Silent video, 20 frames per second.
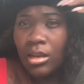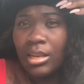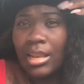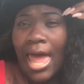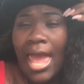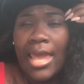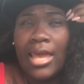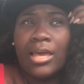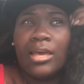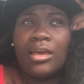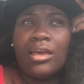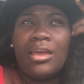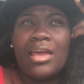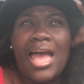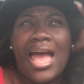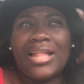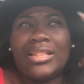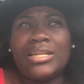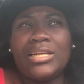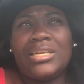Like,
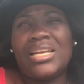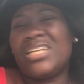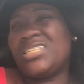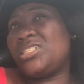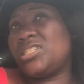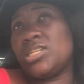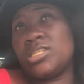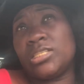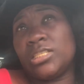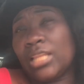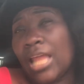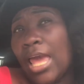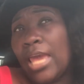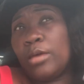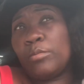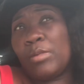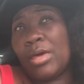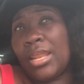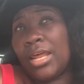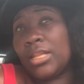I think that shit is
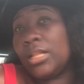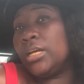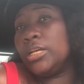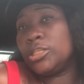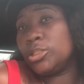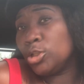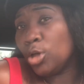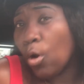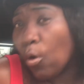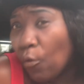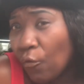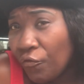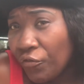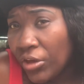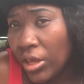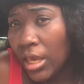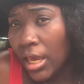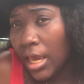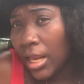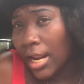lame, and I think it's
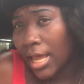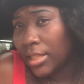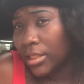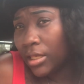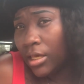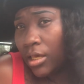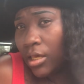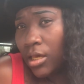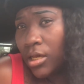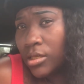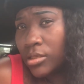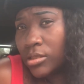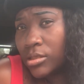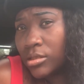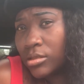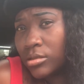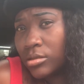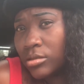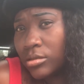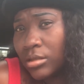goofy, and I think it's
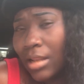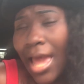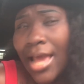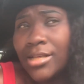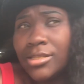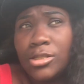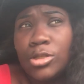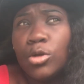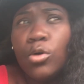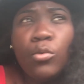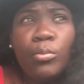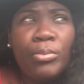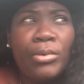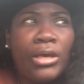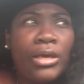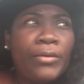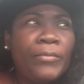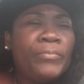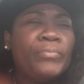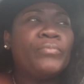like
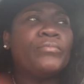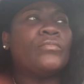stupid.